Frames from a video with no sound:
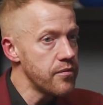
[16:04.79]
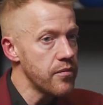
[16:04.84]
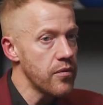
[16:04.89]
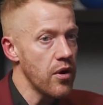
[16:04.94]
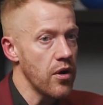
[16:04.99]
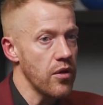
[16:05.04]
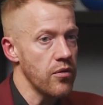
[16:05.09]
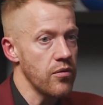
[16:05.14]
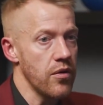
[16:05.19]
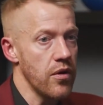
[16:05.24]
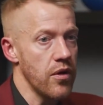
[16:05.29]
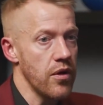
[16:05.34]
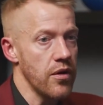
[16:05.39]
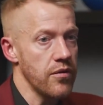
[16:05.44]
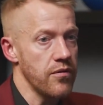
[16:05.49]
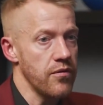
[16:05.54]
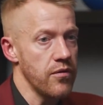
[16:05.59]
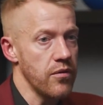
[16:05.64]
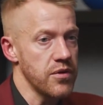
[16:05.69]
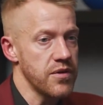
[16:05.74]
I
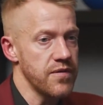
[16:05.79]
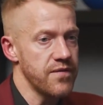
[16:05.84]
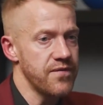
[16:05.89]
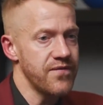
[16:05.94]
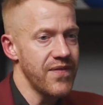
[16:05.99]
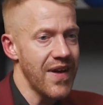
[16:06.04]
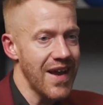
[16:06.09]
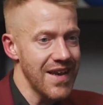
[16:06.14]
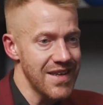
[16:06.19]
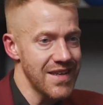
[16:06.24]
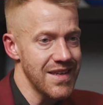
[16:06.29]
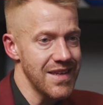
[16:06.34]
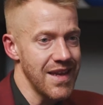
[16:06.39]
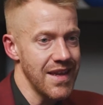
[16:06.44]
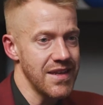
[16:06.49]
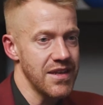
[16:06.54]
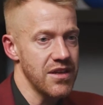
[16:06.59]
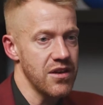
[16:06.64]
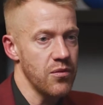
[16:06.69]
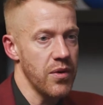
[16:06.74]
was
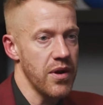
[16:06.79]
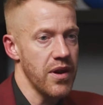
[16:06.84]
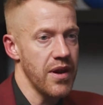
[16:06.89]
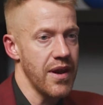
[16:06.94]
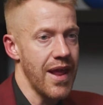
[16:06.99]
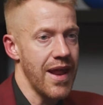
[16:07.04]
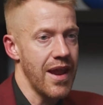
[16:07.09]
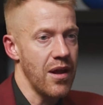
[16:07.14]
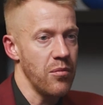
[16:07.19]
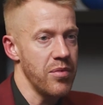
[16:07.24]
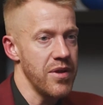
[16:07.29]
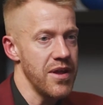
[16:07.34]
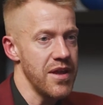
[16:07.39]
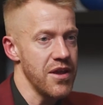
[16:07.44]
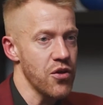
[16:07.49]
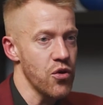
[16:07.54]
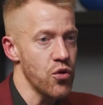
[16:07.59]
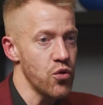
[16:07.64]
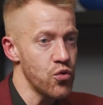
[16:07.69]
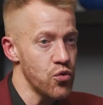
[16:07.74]
fascinated. I went on an
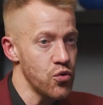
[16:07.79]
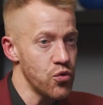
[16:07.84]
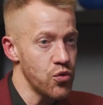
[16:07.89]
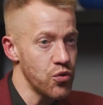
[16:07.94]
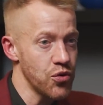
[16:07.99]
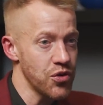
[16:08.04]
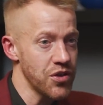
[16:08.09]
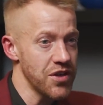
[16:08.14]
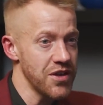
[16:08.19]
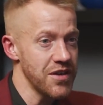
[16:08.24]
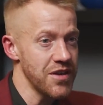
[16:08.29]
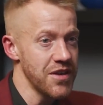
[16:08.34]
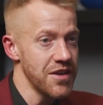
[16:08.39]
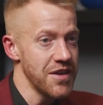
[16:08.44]
NLP course.